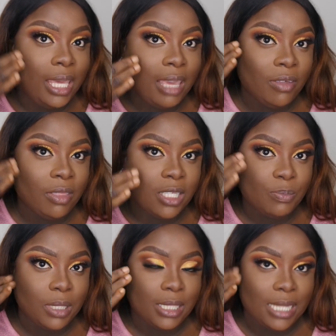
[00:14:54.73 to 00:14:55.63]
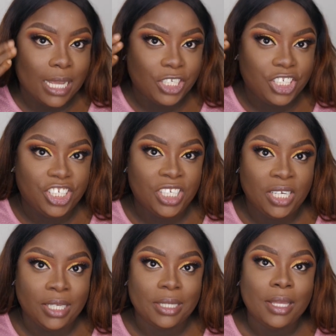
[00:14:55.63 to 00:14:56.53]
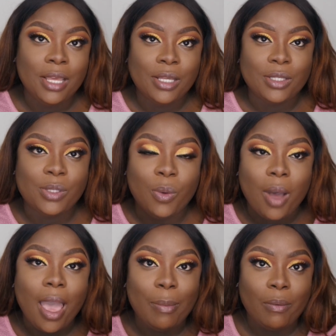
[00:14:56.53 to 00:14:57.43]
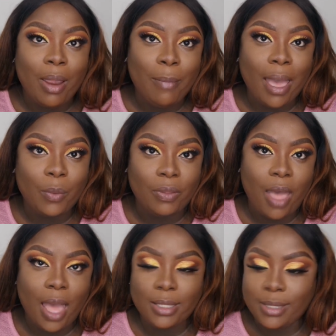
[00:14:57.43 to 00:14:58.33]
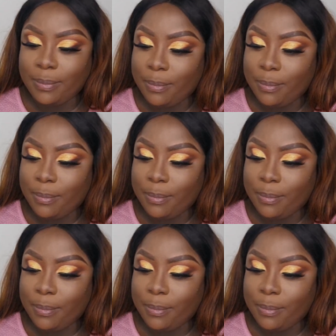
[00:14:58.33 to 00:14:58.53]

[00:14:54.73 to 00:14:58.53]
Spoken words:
giving this place like a sheen. So I'll be right back with that.